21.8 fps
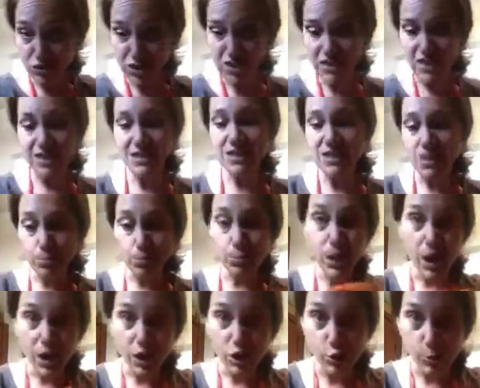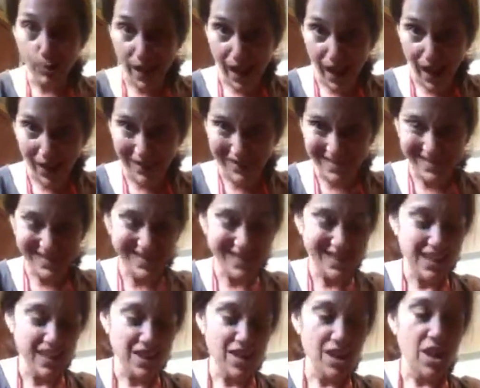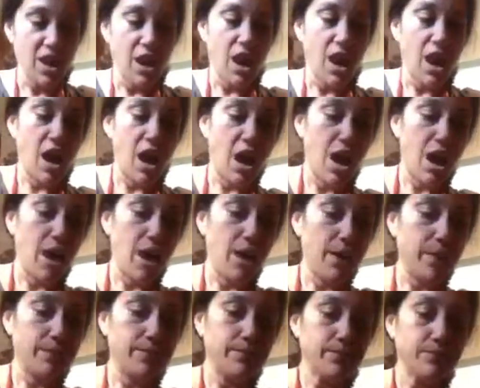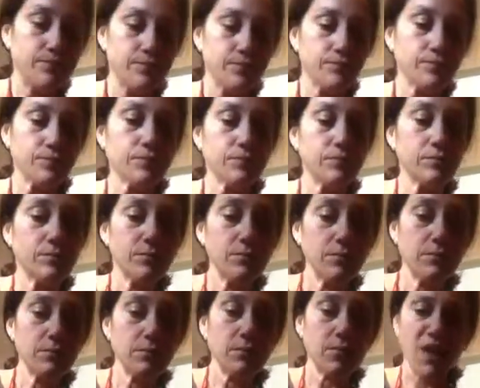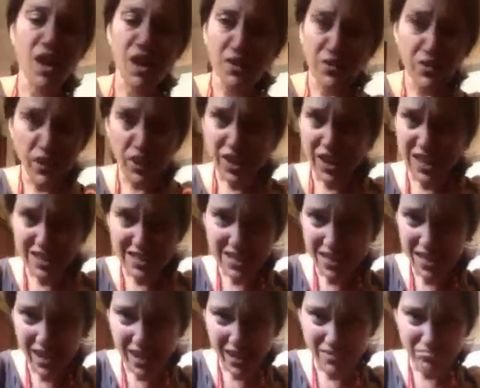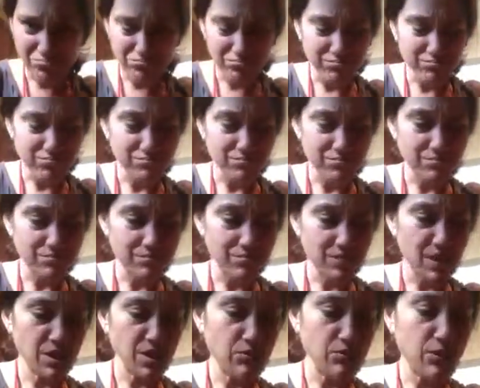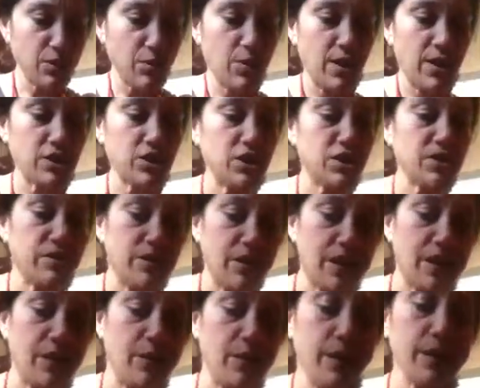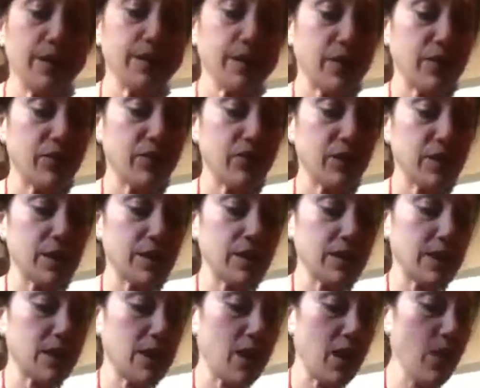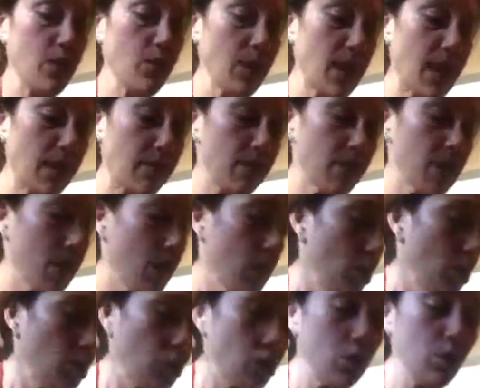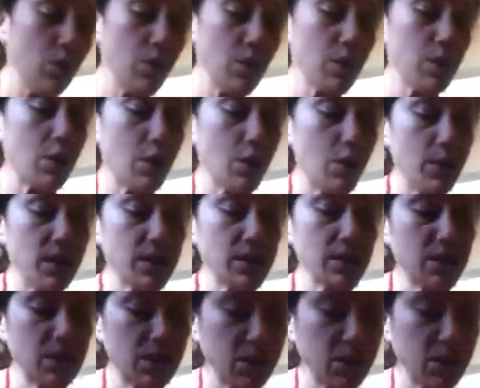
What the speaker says: need to Ziploc your bag. I thought I did it. I'm going to rewatch this video. I definitely did it. Okay. You are going